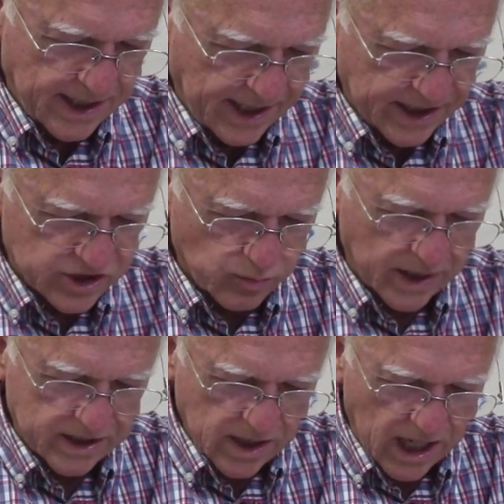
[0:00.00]
it is
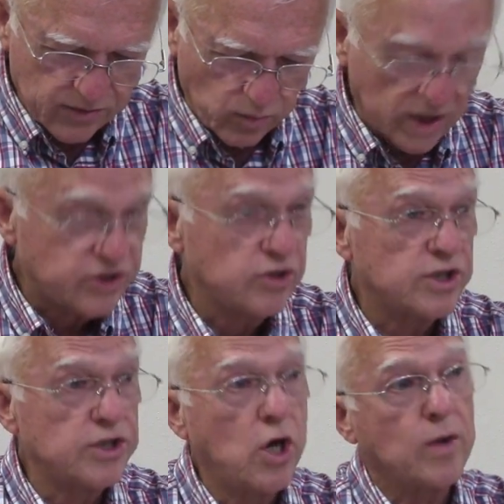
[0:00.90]
what God wants you to
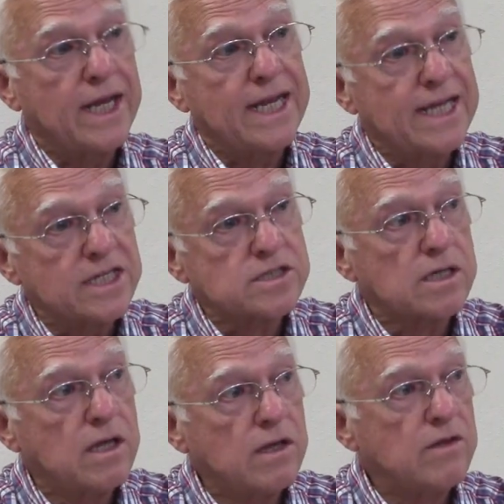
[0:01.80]
know. It is
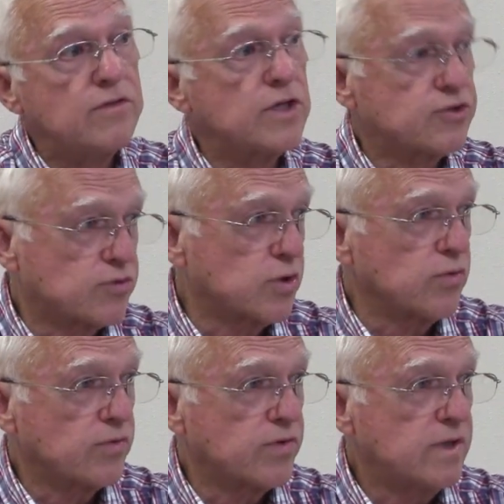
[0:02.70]
the
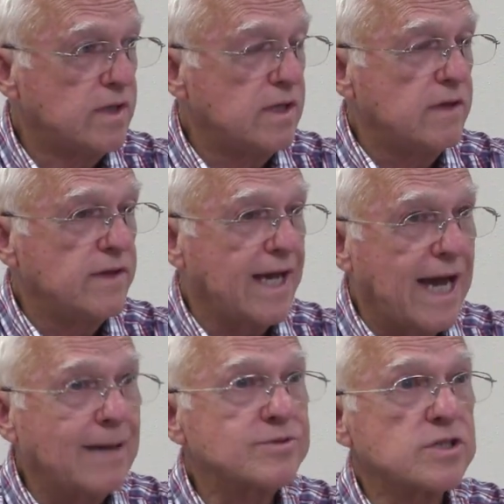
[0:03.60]
truth, the
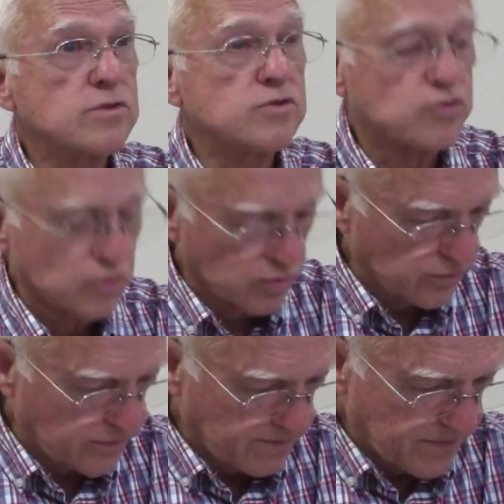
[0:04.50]
absolute
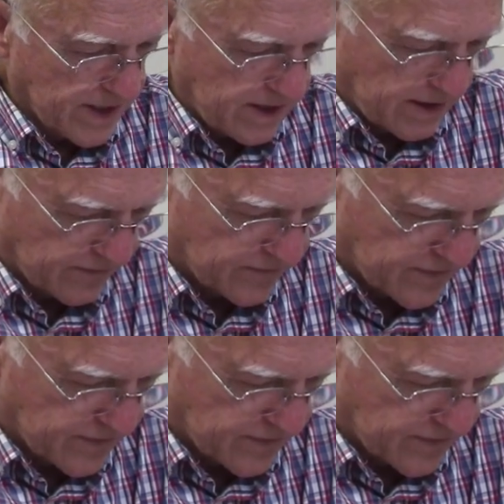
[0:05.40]
truth of the